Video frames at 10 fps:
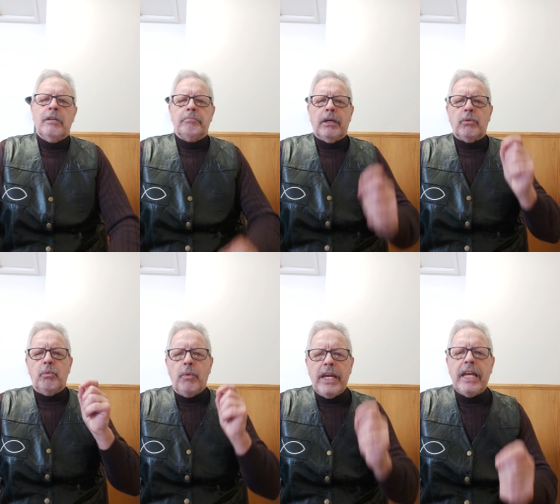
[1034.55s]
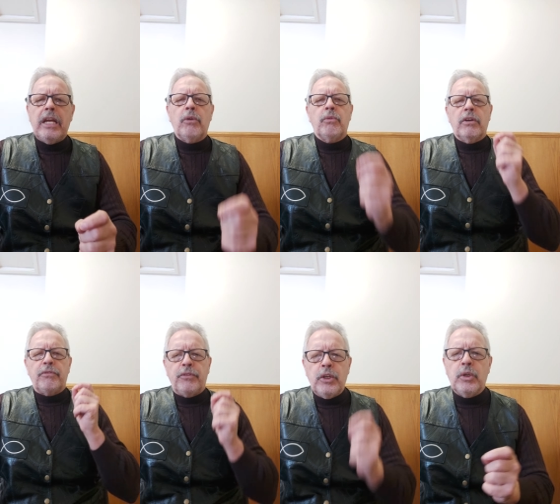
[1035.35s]
but we
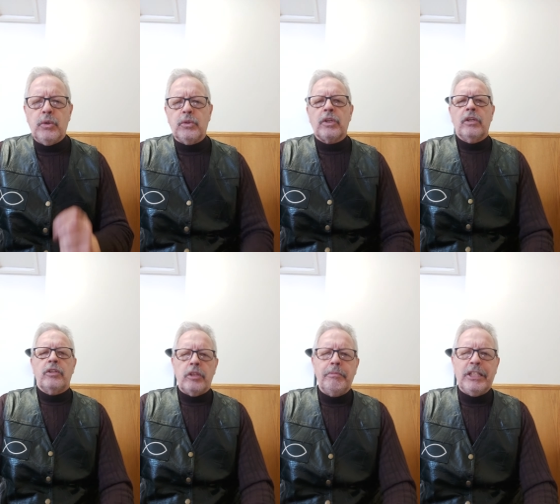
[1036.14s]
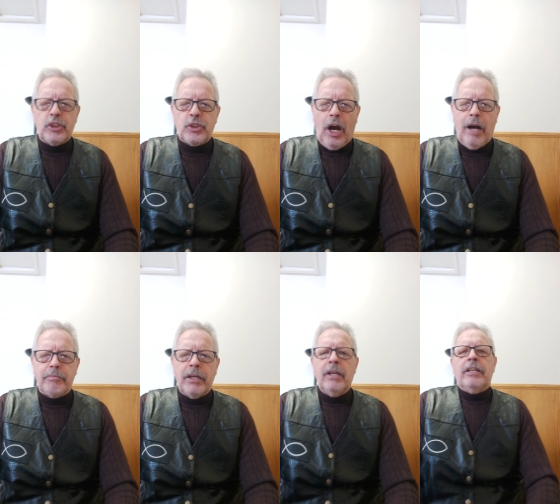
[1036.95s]
refuse to be stopped.